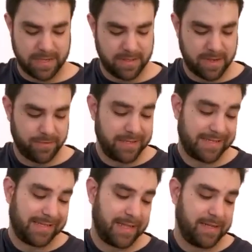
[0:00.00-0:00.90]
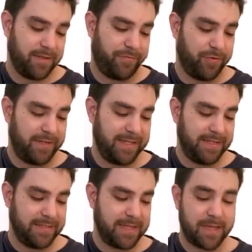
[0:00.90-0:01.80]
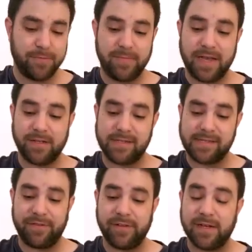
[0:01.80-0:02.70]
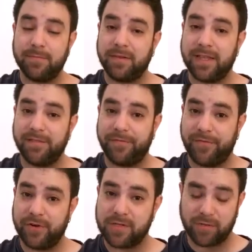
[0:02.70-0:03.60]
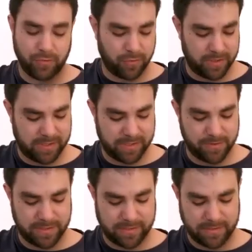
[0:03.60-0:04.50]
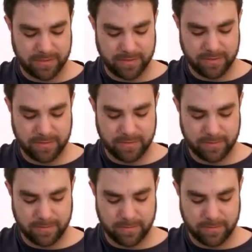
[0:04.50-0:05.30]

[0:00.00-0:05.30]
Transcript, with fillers: and then you can slide the 14 down back to 7 and play the first chord. So it's right?